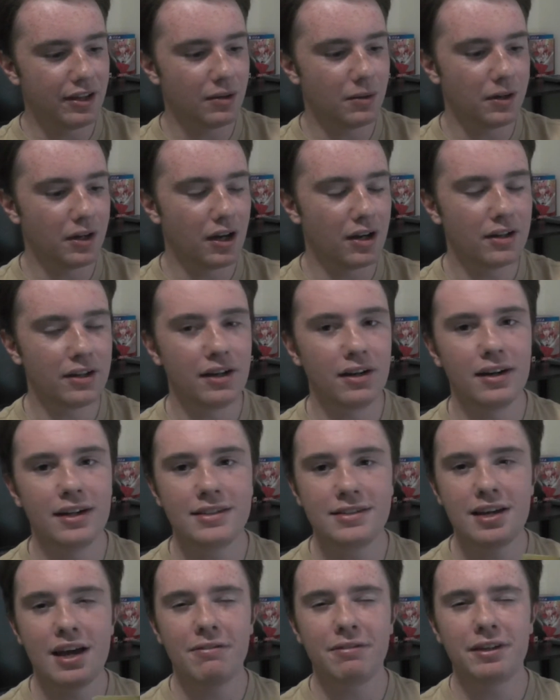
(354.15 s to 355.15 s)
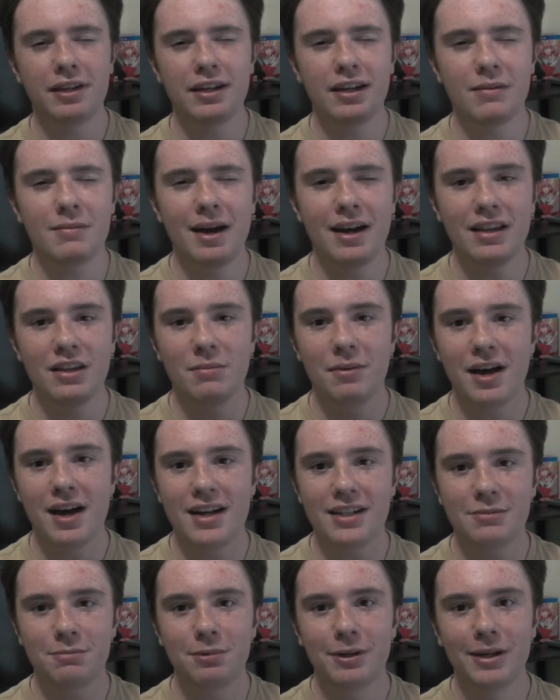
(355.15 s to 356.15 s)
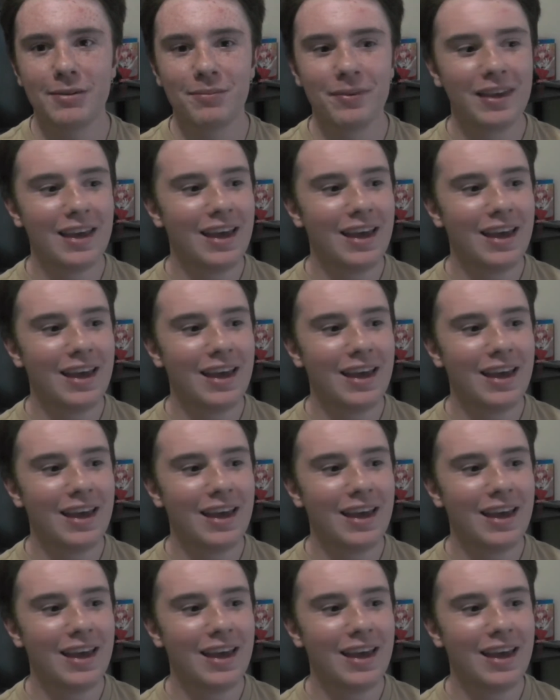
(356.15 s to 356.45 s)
going on here. It's definitely going to come out of the box, but